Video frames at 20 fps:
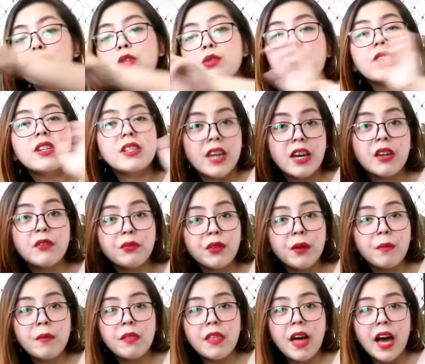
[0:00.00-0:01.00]
So aside
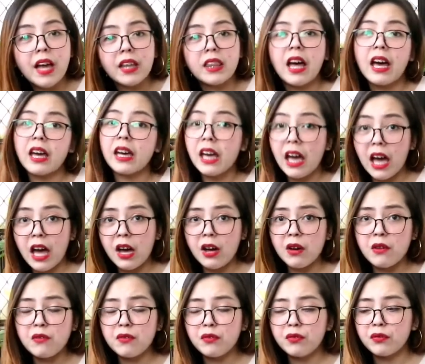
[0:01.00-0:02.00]
from that, I
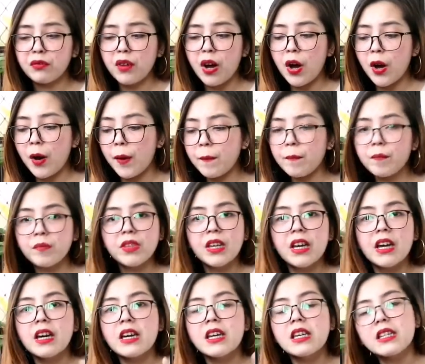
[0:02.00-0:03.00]
have
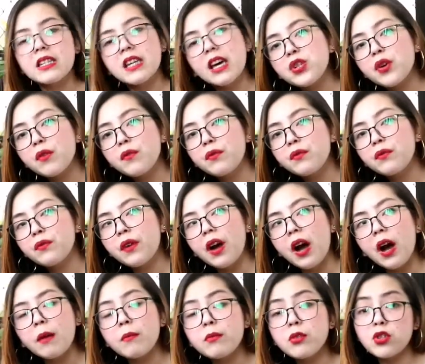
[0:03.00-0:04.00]
sets
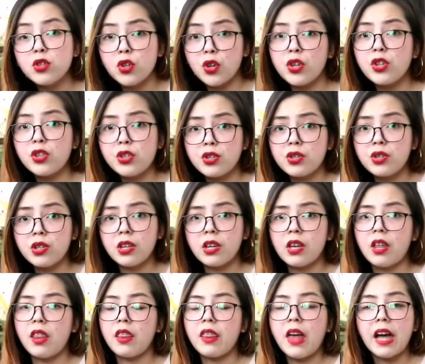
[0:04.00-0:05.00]
of shirts
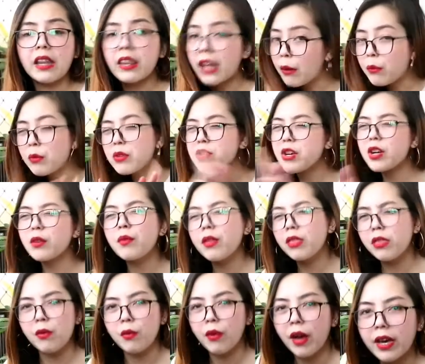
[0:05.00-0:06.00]
that I will share with
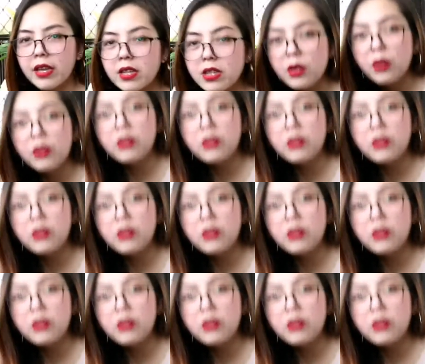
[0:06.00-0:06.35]
you guys.